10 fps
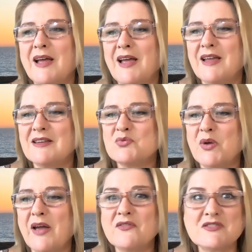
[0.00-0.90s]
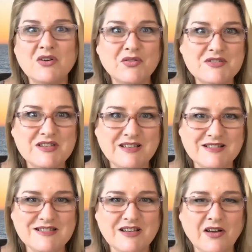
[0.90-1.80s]
and we haven't sold the
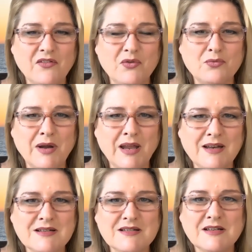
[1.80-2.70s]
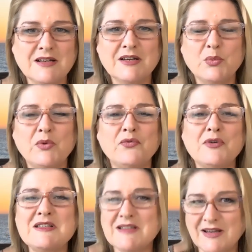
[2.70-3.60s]
tickets to cover the rent. We've
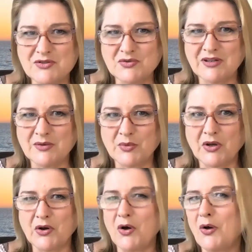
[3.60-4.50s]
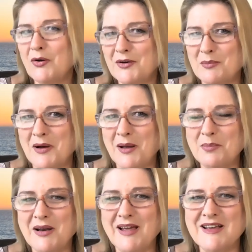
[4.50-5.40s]
rescheduled it. We're going to hold it at my
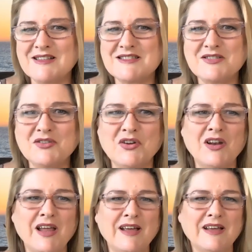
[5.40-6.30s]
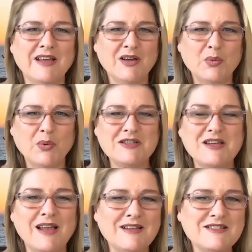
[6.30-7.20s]
place. You know, like when
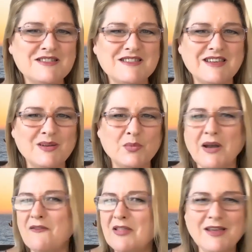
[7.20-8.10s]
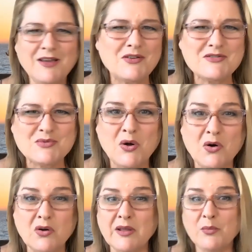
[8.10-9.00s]
challenges hit, when everything goes
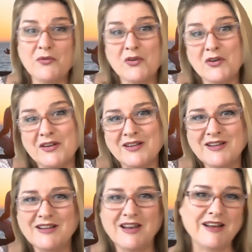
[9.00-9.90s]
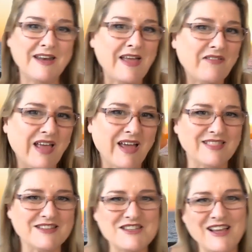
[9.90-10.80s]
wrong, then we've got to like
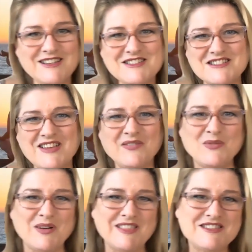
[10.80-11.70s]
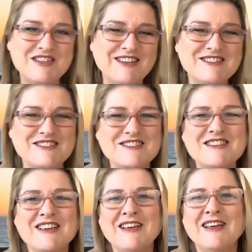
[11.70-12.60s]
navigate the challenges, haven't we? The
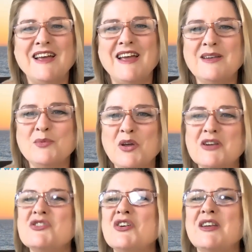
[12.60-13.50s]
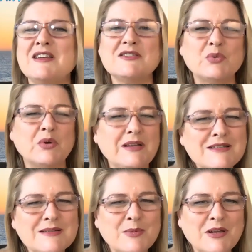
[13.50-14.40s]
changes. And we're going to turn it into an
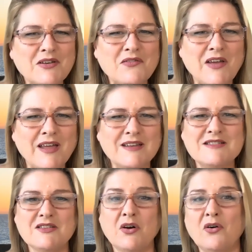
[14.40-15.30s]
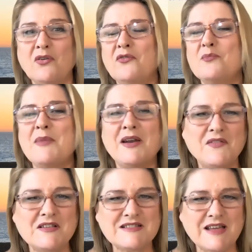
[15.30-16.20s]
intimate event of
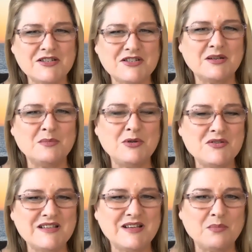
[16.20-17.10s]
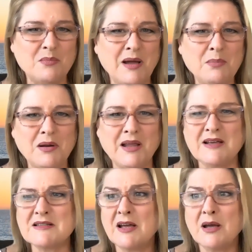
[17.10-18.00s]
manifestation and music at my
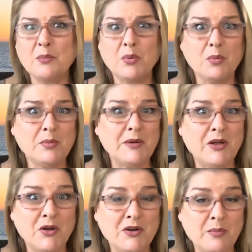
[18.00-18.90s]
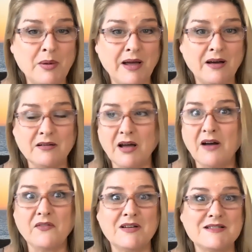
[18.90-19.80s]
place. Probably only about
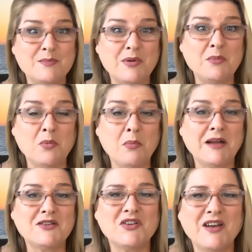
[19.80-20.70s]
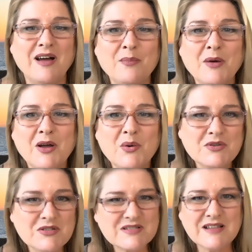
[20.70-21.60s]
half a dozen people might turn up,
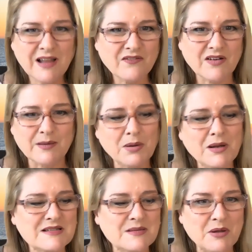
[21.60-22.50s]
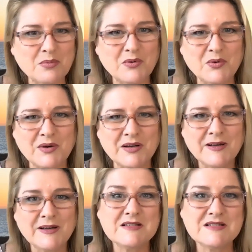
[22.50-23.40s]
which is lovely, plus the people who are
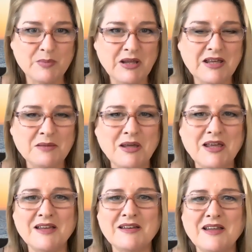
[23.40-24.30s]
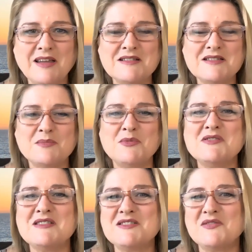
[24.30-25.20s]
speaking me and, and some
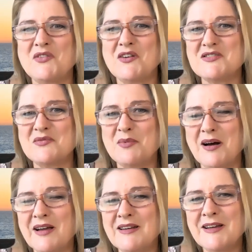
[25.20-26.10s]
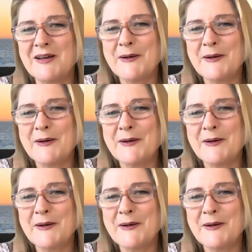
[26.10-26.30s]
musician friends of mine